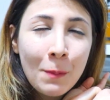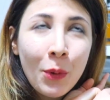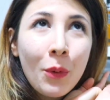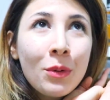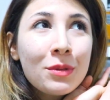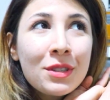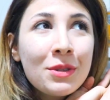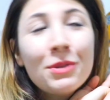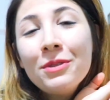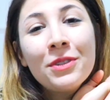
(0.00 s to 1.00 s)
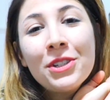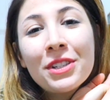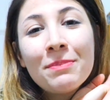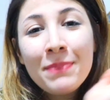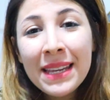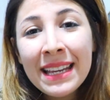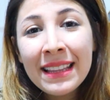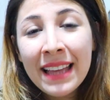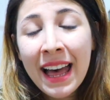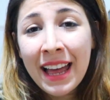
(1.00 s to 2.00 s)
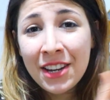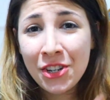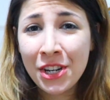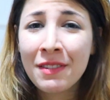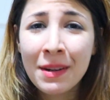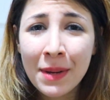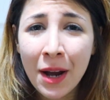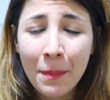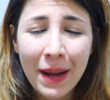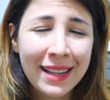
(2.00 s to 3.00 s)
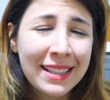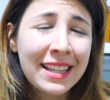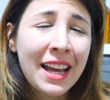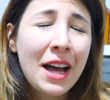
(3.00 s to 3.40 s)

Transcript: but also for just being there and cheering me up and